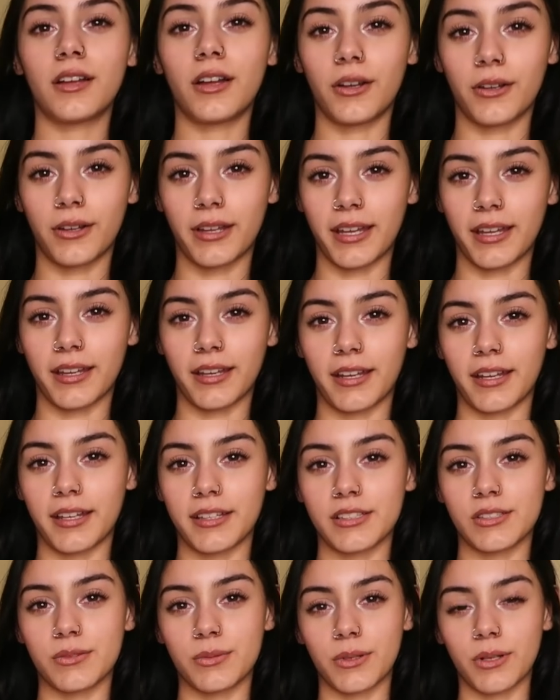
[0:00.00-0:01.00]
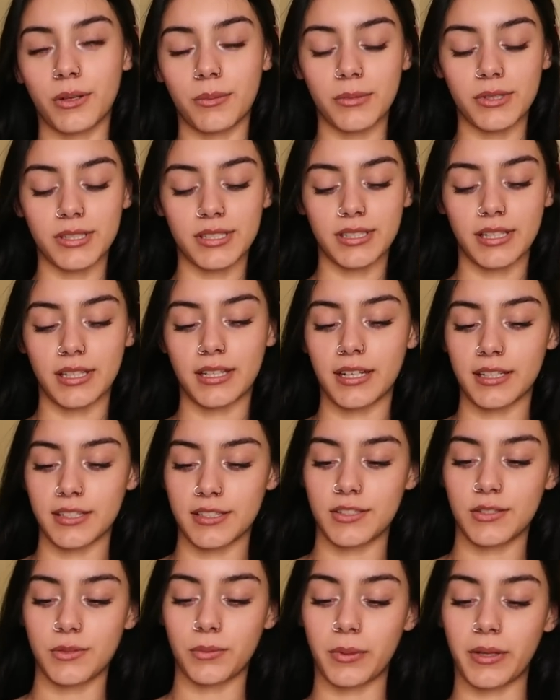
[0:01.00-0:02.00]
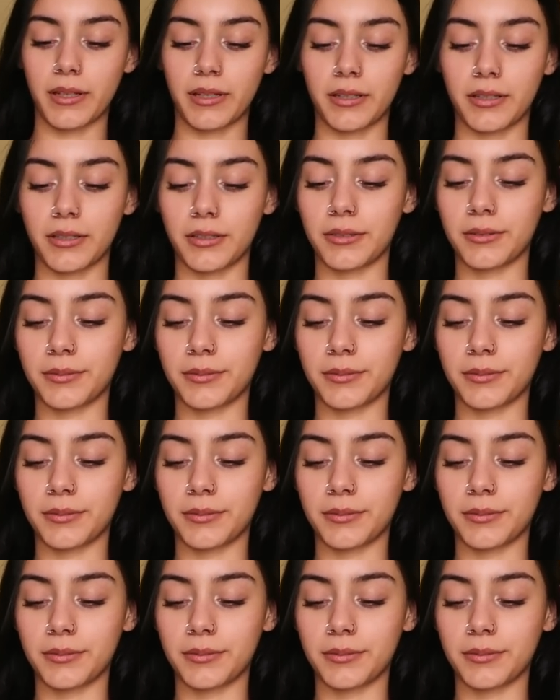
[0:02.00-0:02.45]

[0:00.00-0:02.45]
Okay, guys, we're almost done, I swear.